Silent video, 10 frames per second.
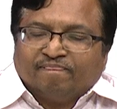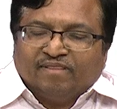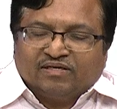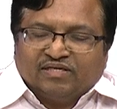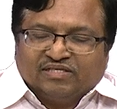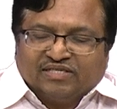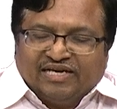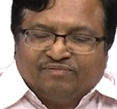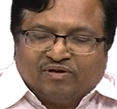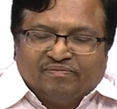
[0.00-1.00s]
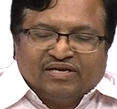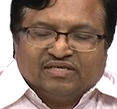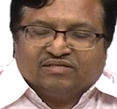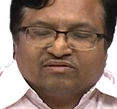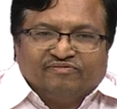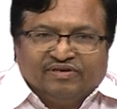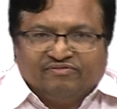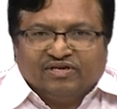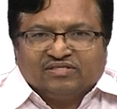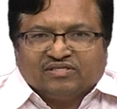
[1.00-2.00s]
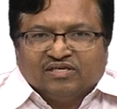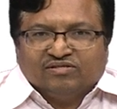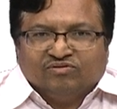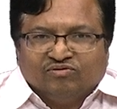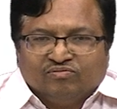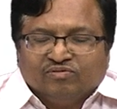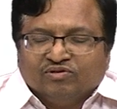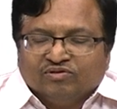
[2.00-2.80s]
that as the light propagates into the waveguides, as you know,